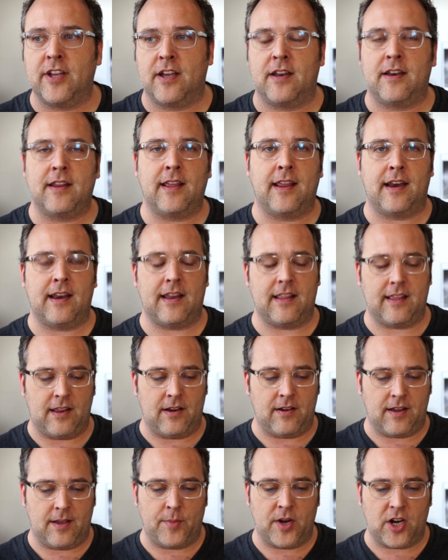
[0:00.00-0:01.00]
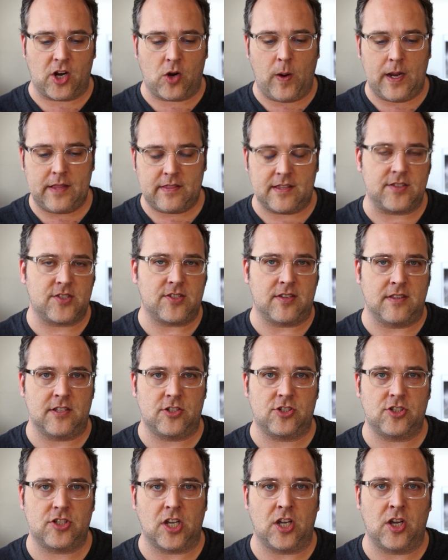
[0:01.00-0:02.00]
done, and, and I'm going to equate this to
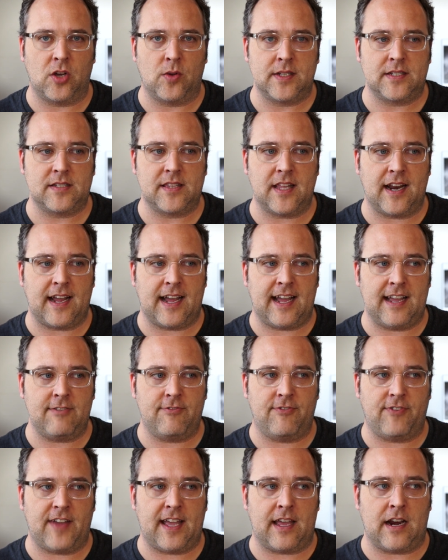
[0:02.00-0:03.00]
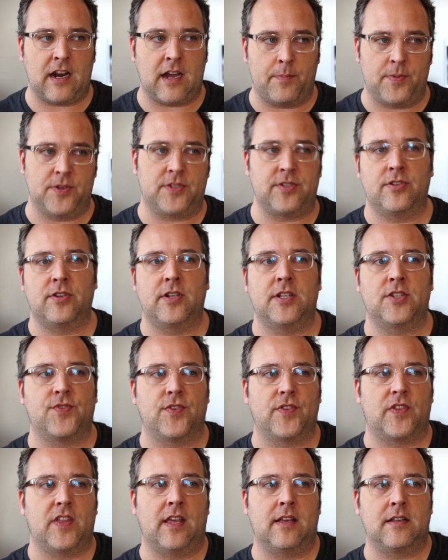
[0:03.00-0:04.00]
this show, is that I've had
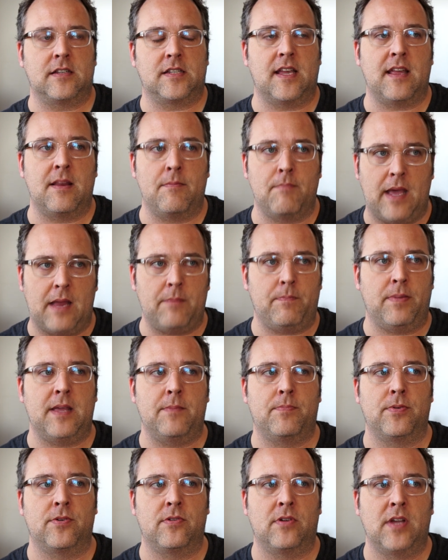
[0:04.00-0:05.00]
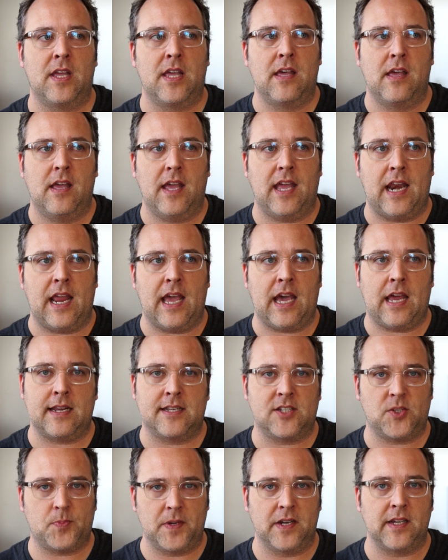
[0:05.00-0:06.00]
opportunities for things and met people and
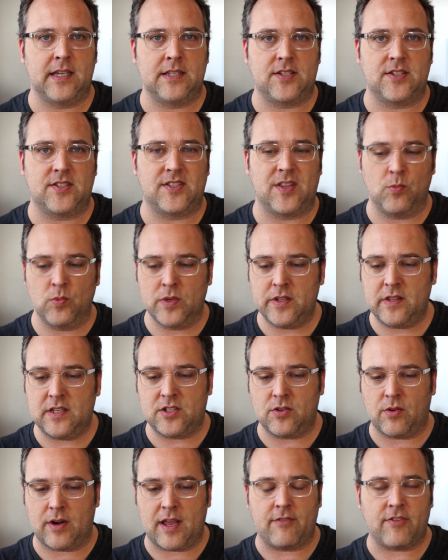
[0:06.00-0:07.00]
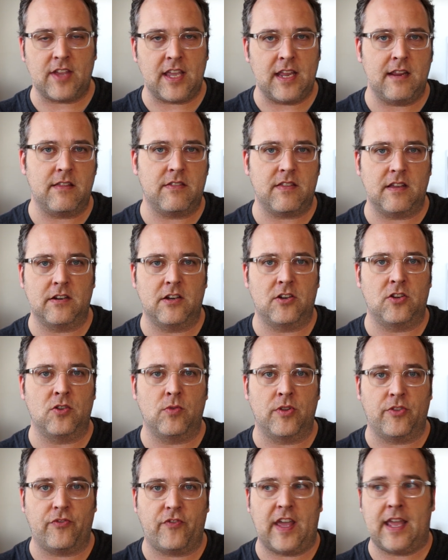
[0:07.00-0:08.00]
had experiences that really don't have anything to
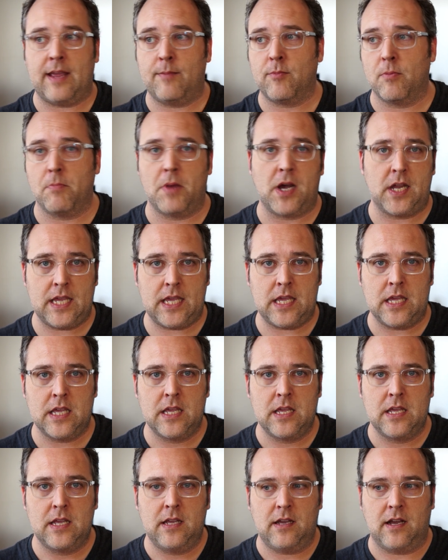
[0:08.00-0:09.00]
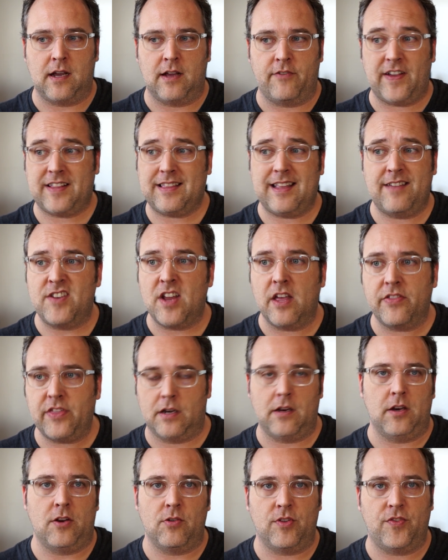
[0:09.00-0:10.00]
do with fame or money. Uh, in fact, they have
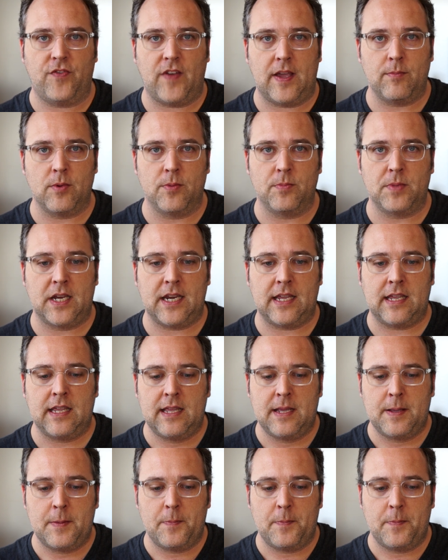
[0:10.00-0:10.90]
nothing to do with fame or money.